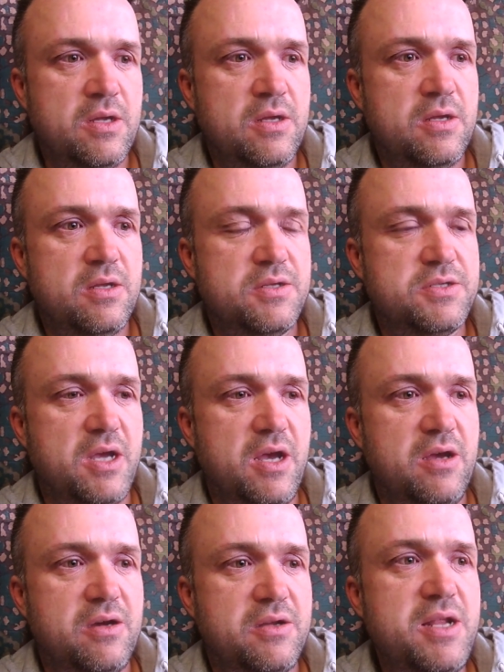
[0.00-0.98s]
So
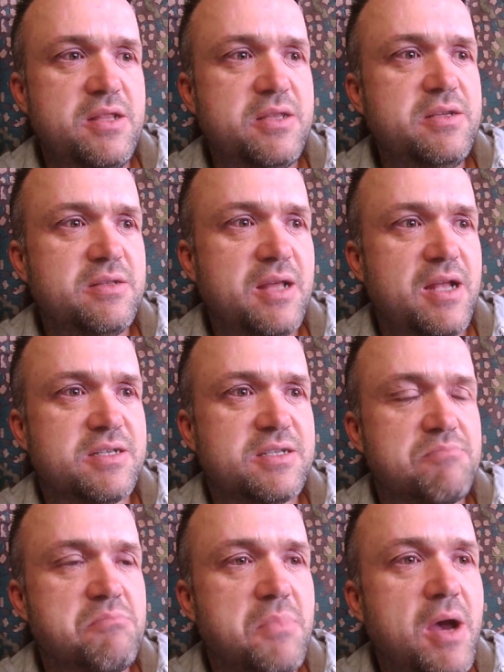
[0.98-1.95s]
I don't think that's a
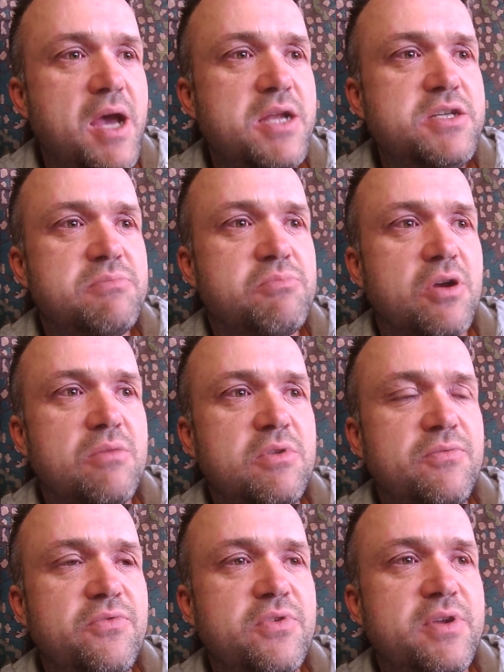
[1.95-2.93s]
major
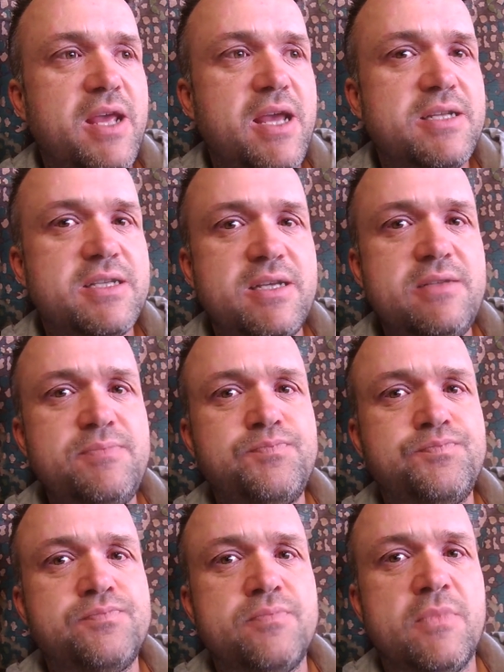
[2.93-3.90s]
problem for a canteen.
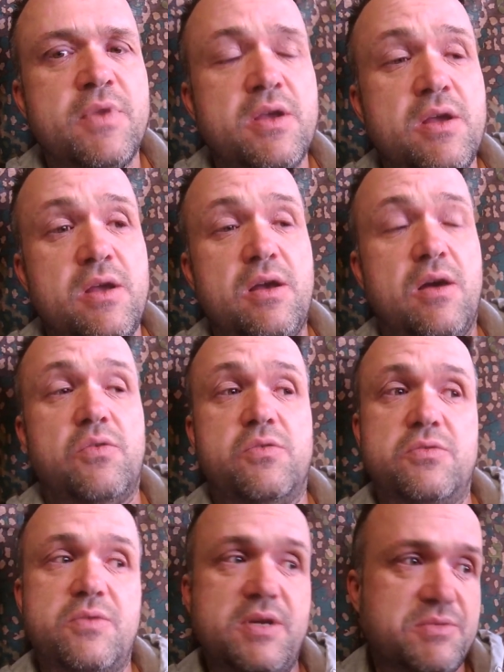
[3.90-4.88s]
I would
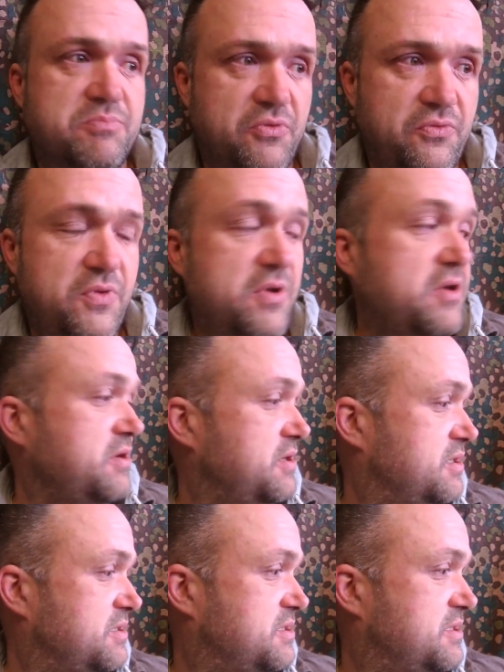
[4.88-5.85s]
always prefer
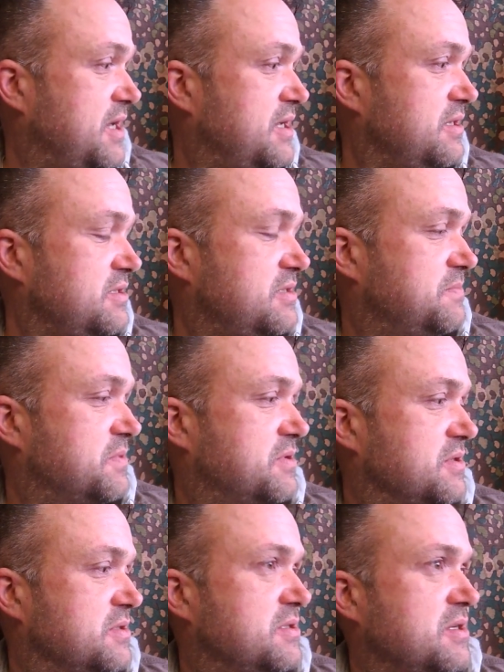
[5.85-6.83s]
a stainless,
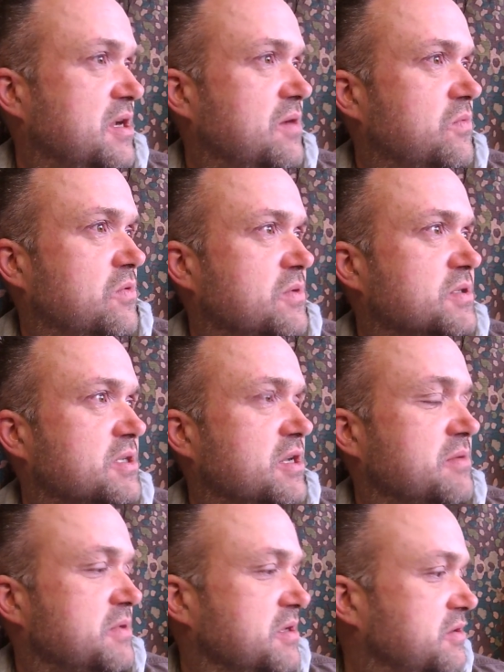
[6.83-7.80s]
because we're always going to
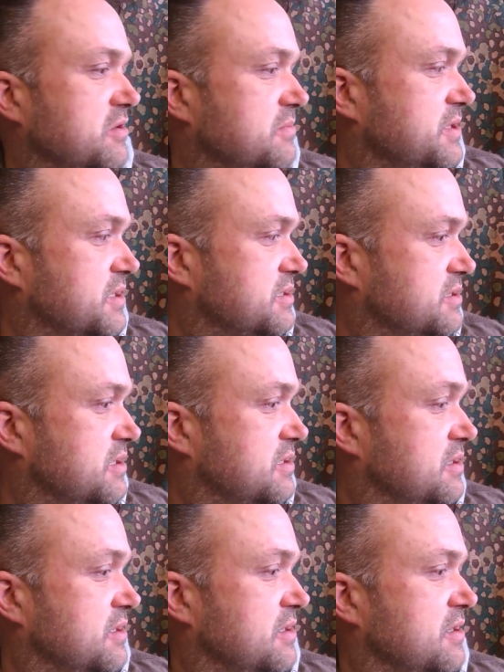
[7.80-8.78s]
be a little bit
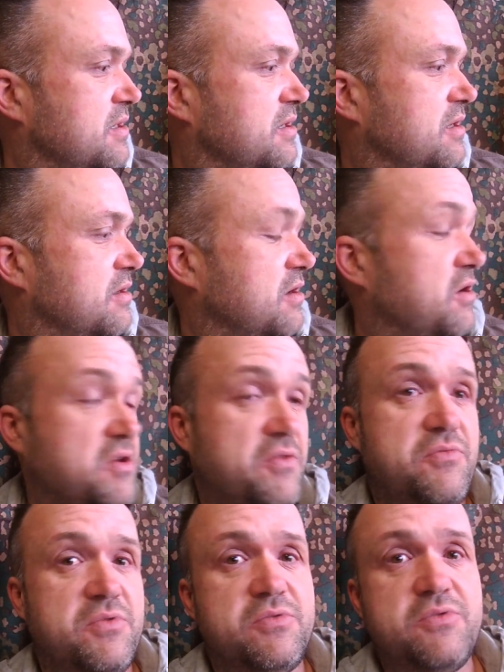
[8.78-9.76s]
concerned. I
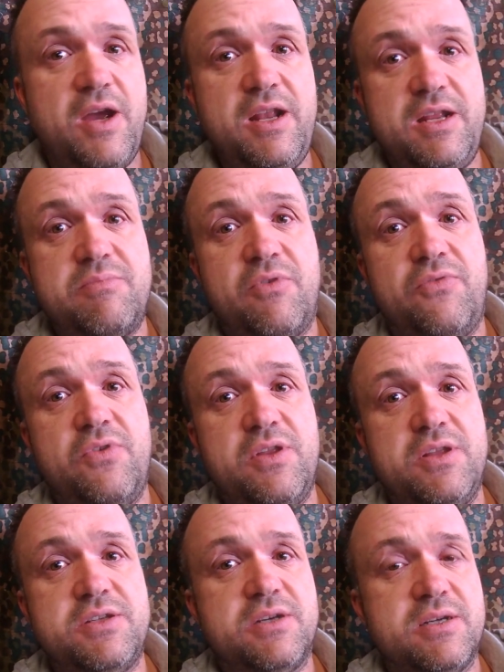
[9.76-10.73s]
even greatly prefer
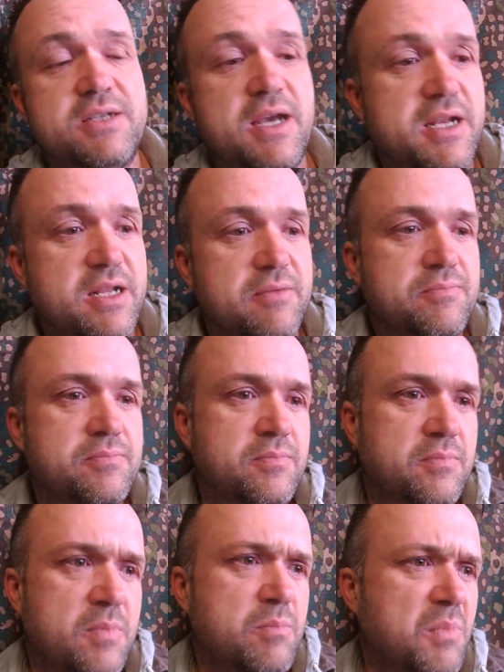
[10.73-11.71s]
the titanium,
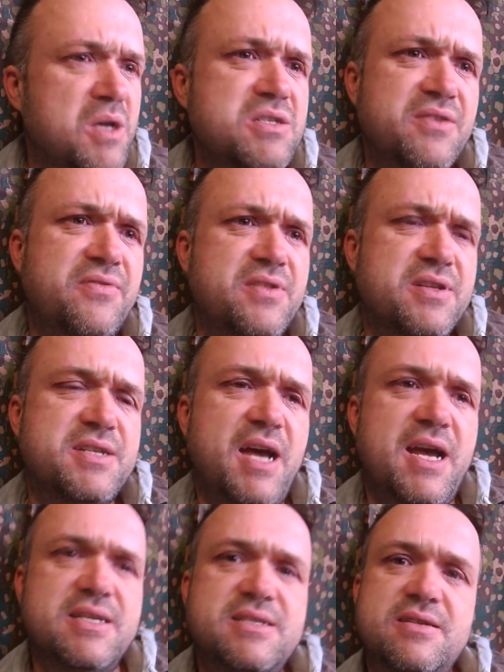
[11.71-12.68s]
mostly for the
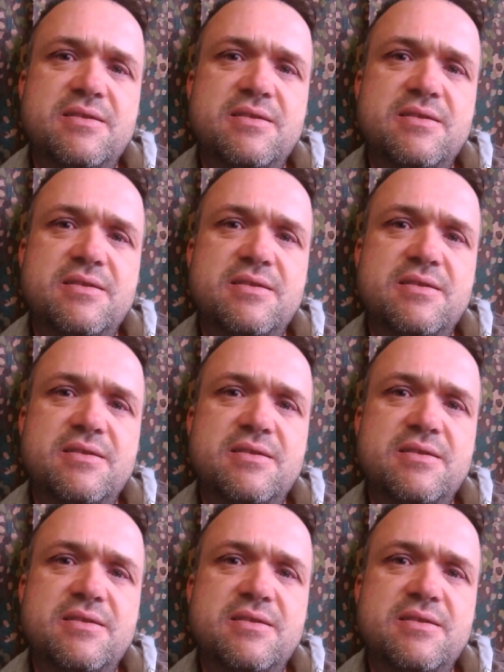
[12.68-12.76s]
taste.